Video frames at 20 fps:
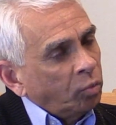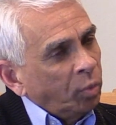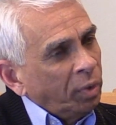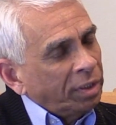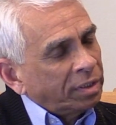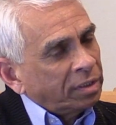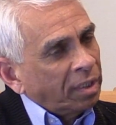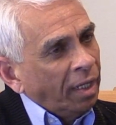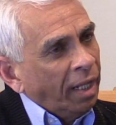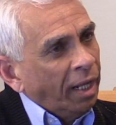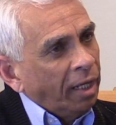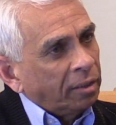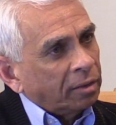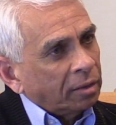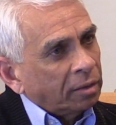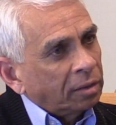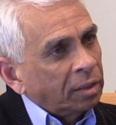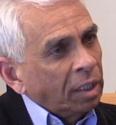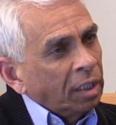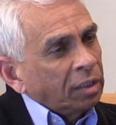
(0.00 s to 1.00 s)
weeks
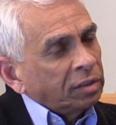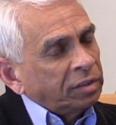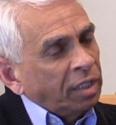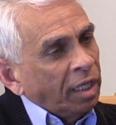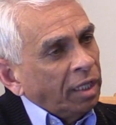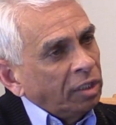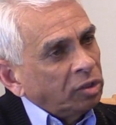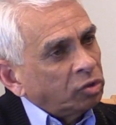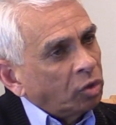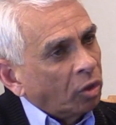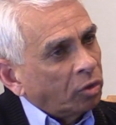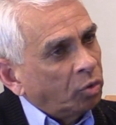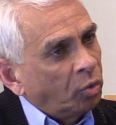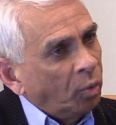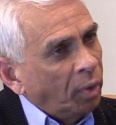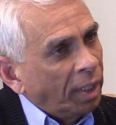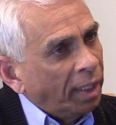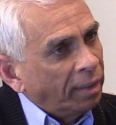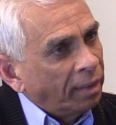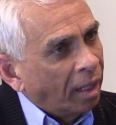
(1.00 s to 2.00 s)
later saying he's not
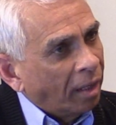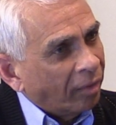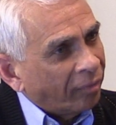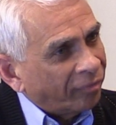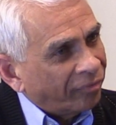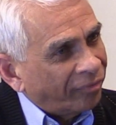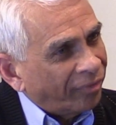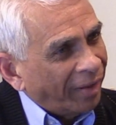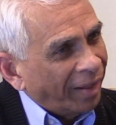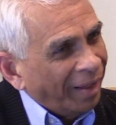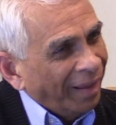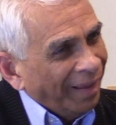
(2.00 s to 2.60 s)
doing enough.